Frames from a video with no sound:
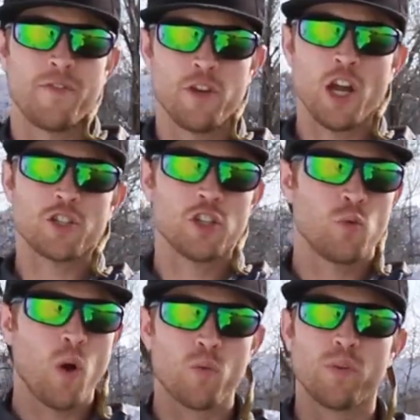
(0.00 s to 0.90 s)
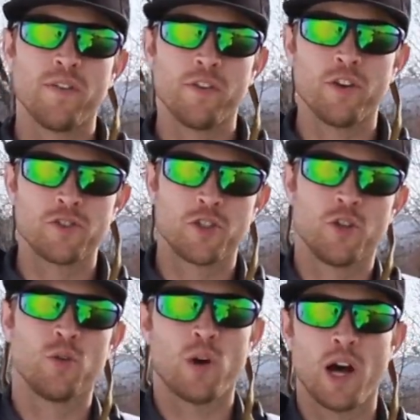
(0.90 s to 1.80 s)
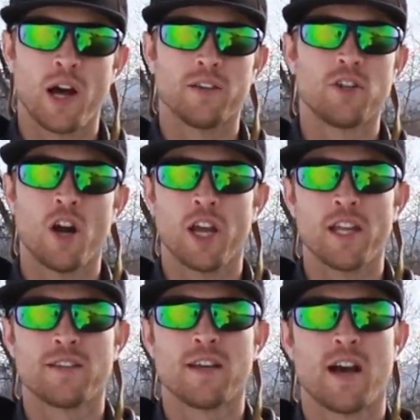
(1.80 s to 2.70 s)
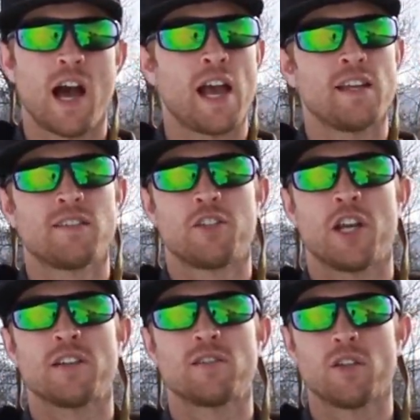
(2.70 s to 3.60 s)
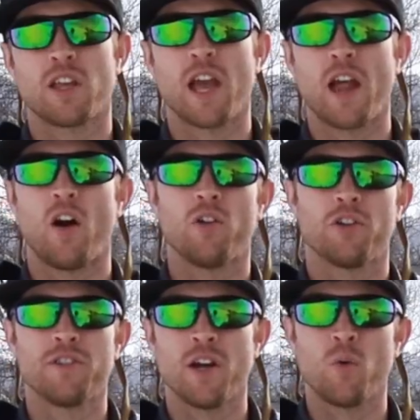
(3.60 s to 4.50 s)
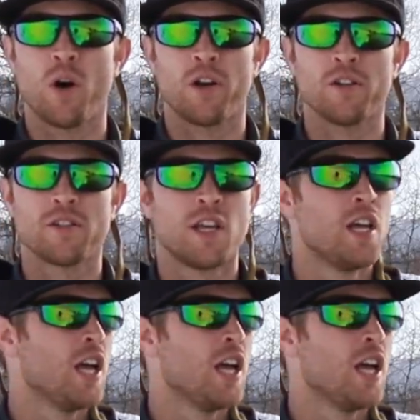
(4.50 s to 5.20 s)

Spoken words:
If you're not sure what river to target, I suggest looking at all your tailwaters.